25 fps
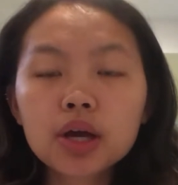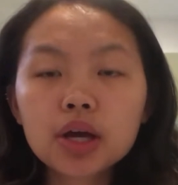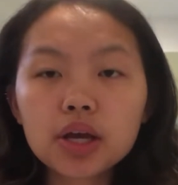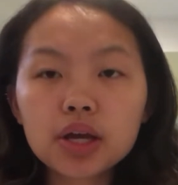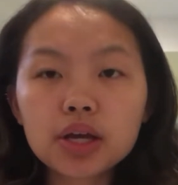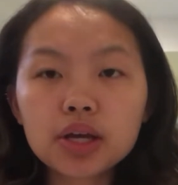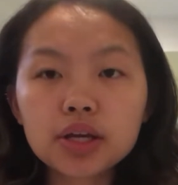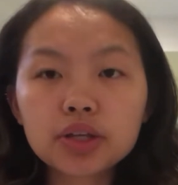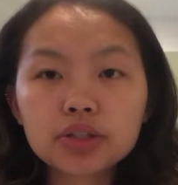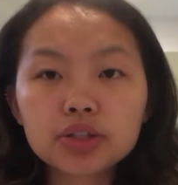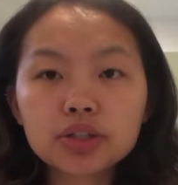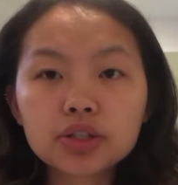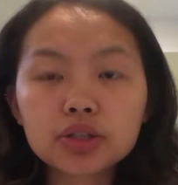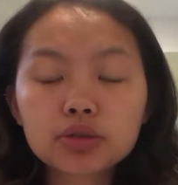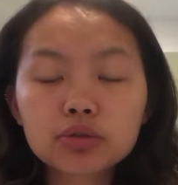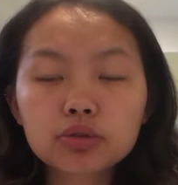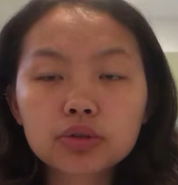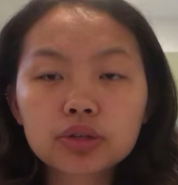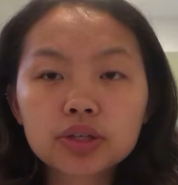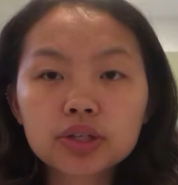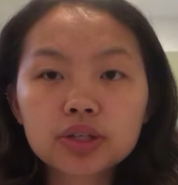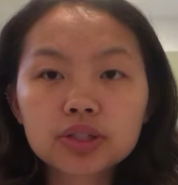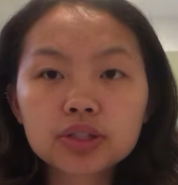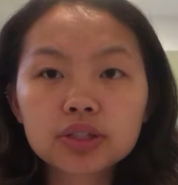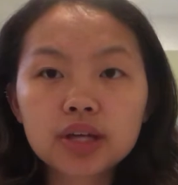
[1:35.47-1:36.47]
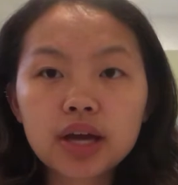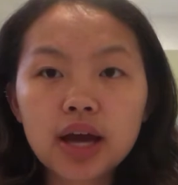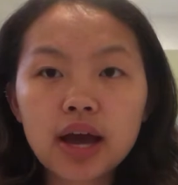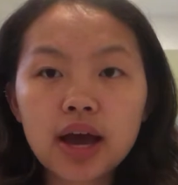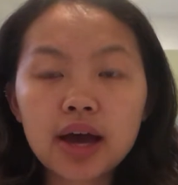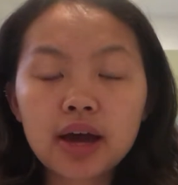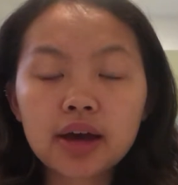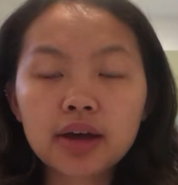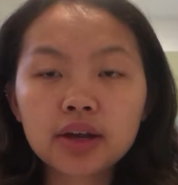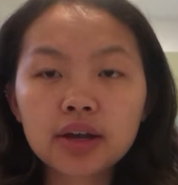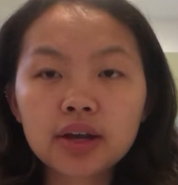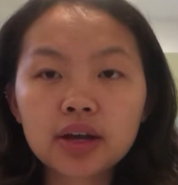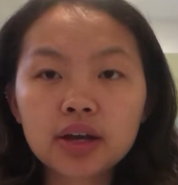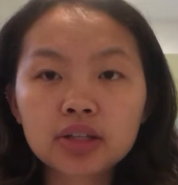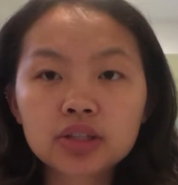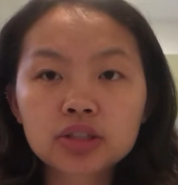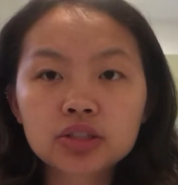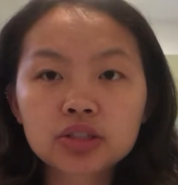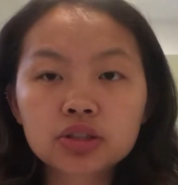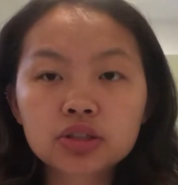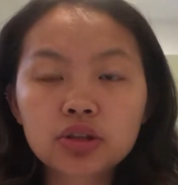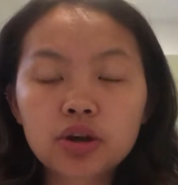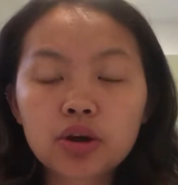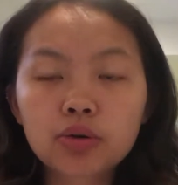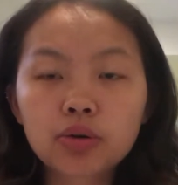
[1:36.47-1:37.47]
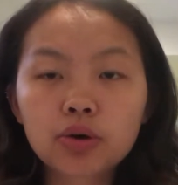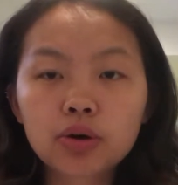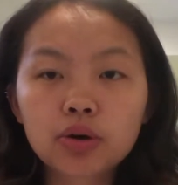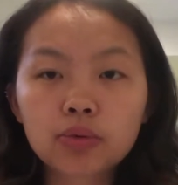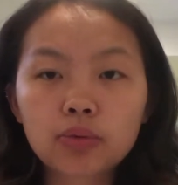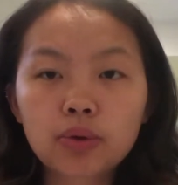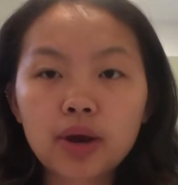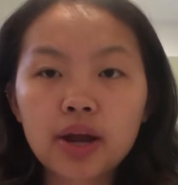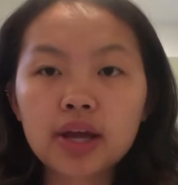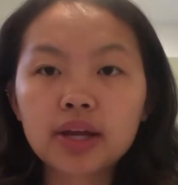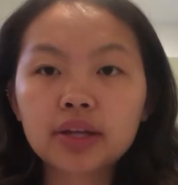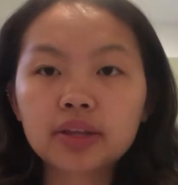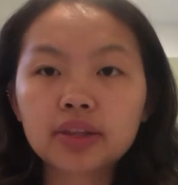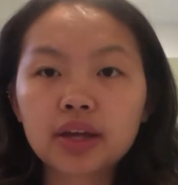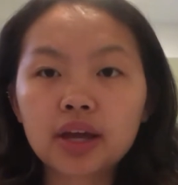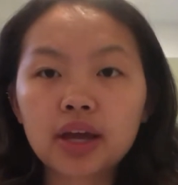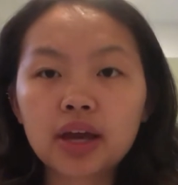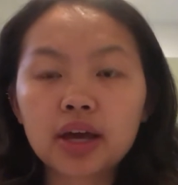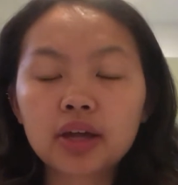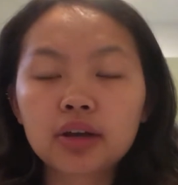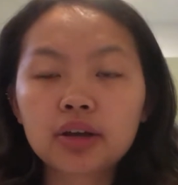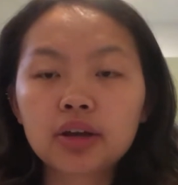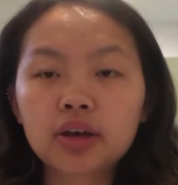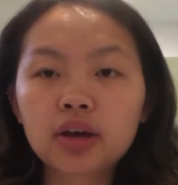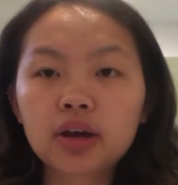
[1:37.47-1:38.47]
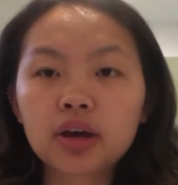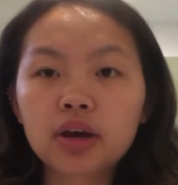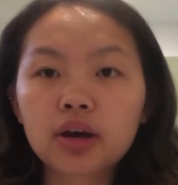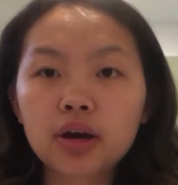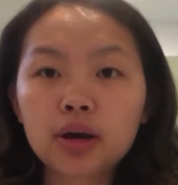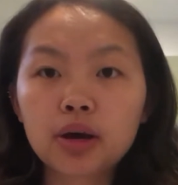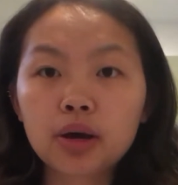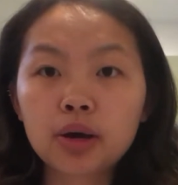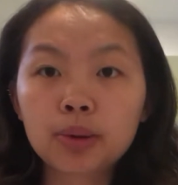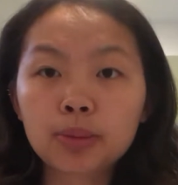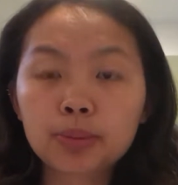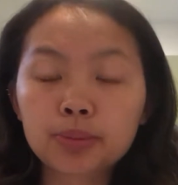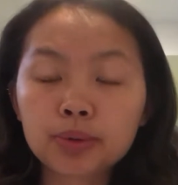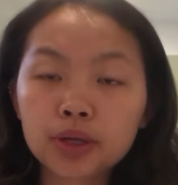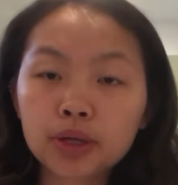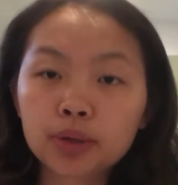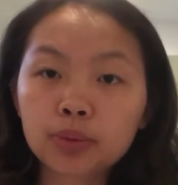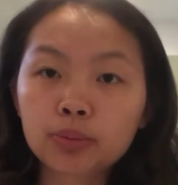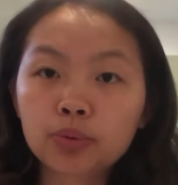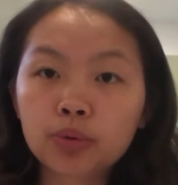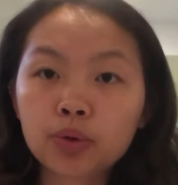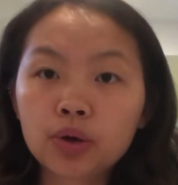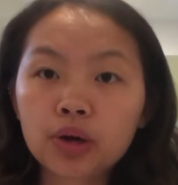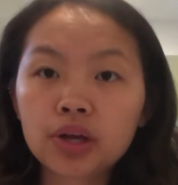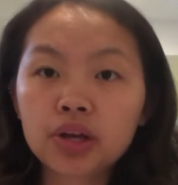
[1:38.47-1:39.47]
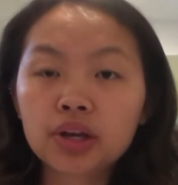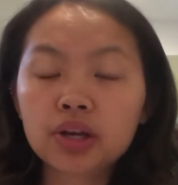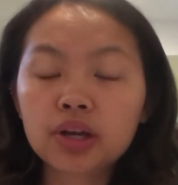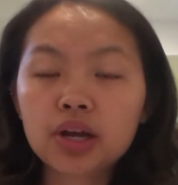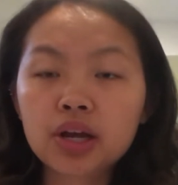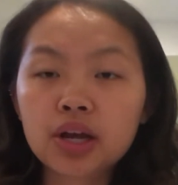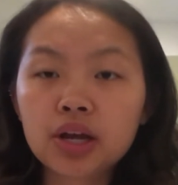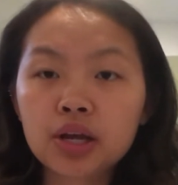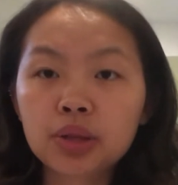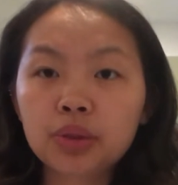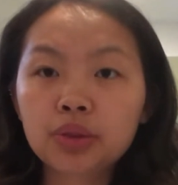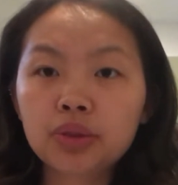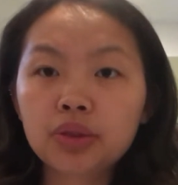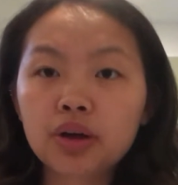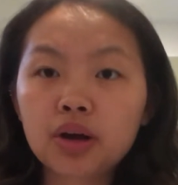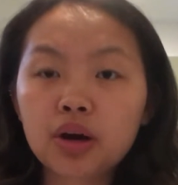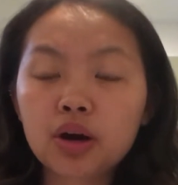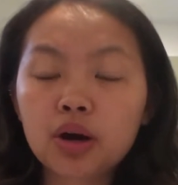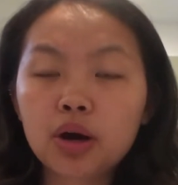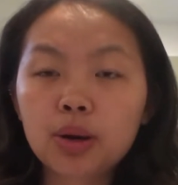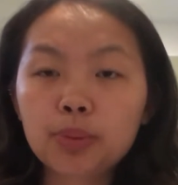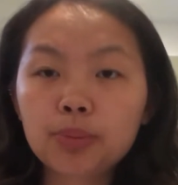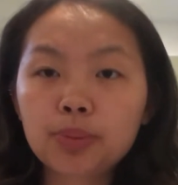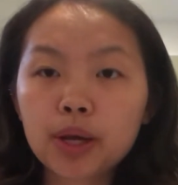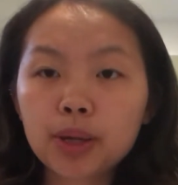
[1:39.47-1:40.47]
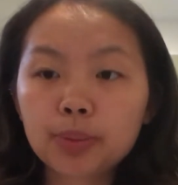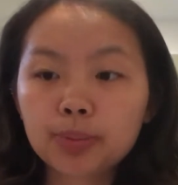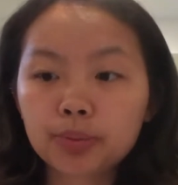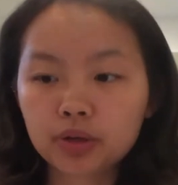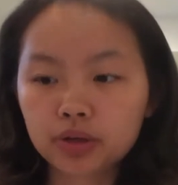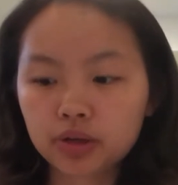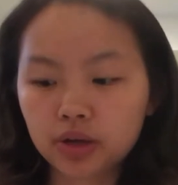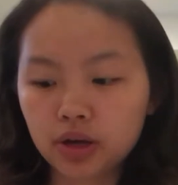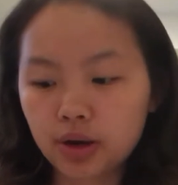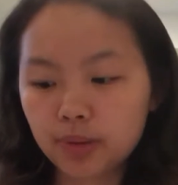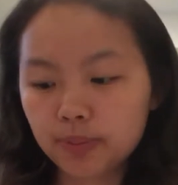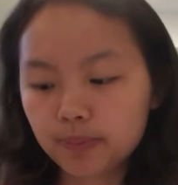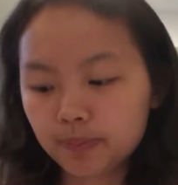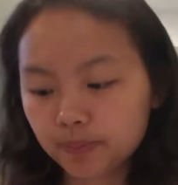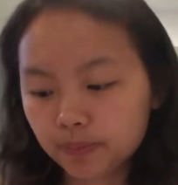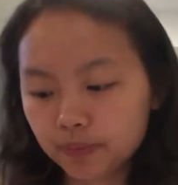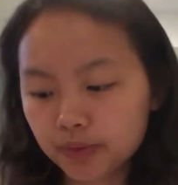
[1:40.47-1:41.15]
it decreased at a slower rate than being put in the paper cup.